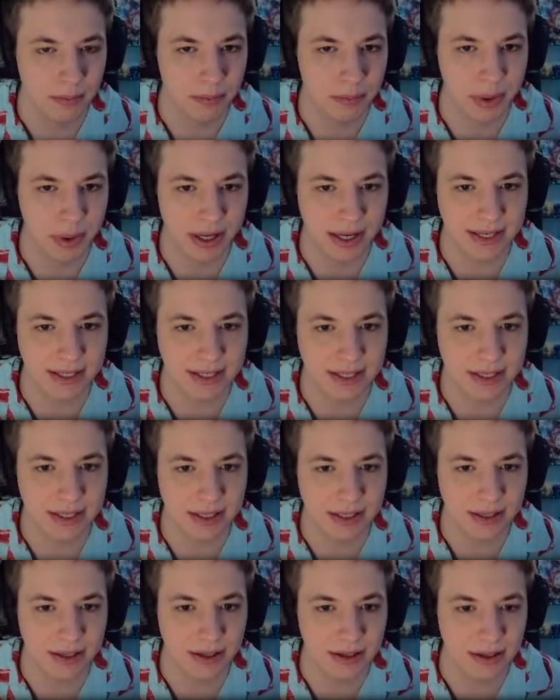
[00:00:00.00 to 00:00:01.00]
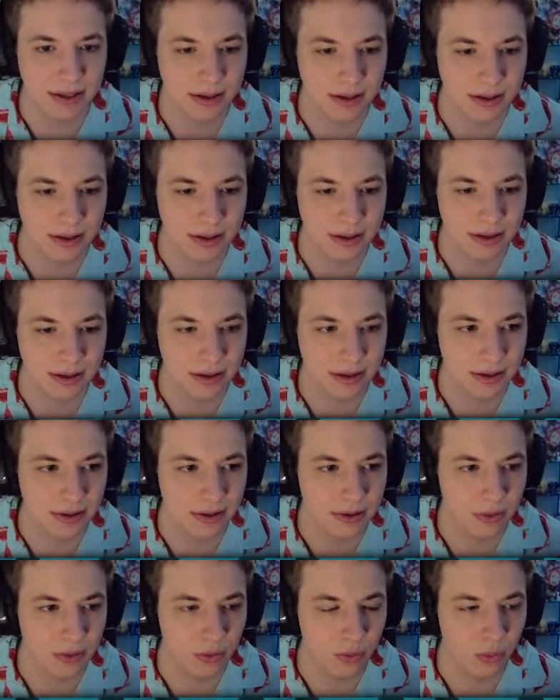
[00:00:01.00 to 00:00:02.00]
But
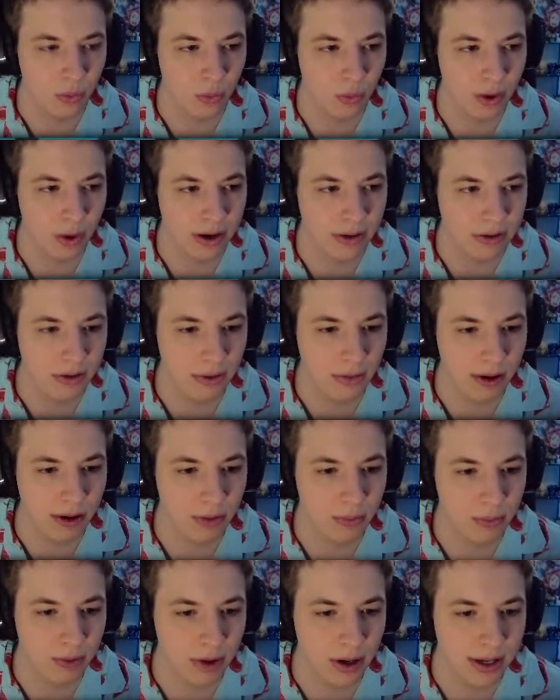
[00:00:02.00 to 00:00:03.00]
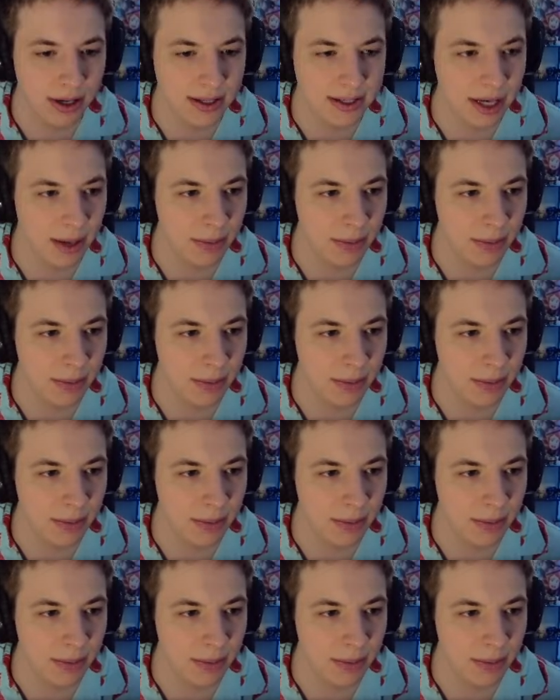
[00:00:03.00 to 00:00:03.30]
where do I want?